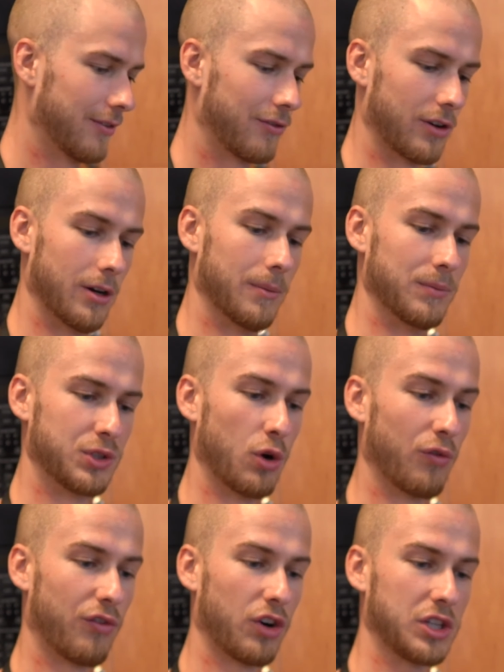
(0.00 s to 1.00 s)
from
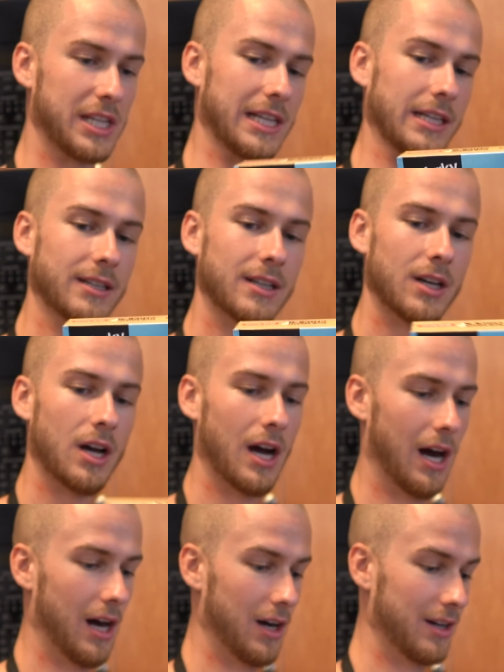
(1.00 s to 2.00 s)
Tofurkey.
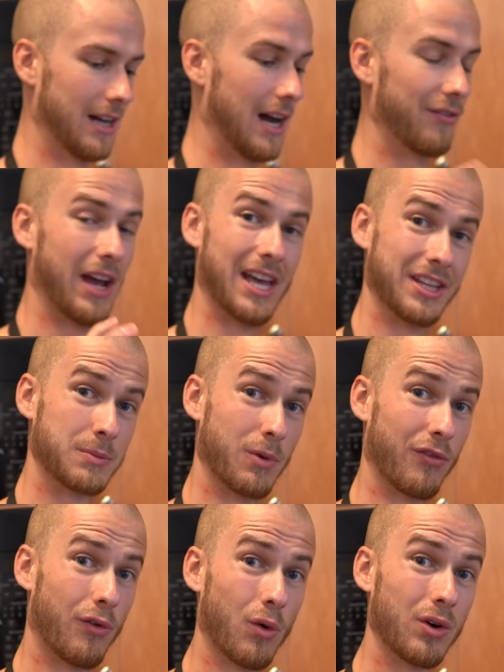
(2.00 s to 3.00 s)
I've had this
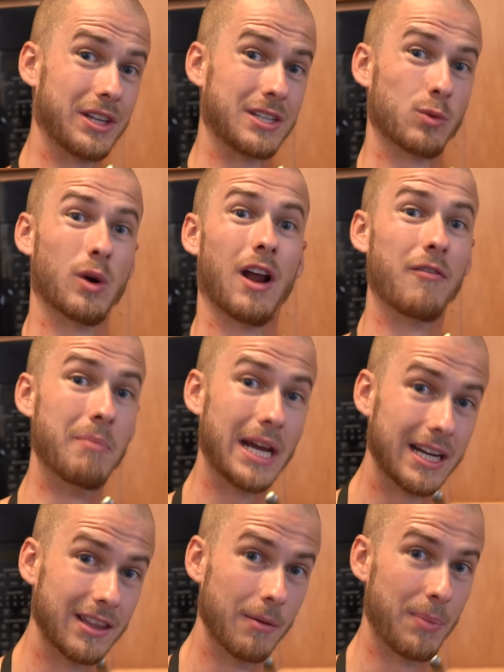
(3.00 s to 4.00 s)
before. This is what I've
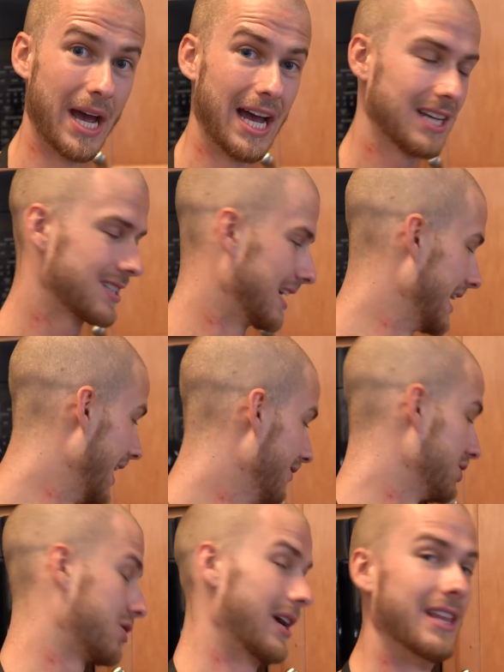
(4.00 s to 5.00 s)
made in the past. I
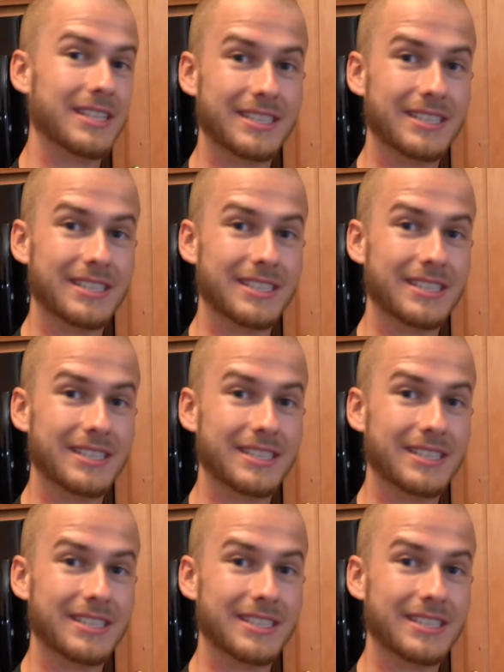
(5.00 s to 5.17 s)
haven't tried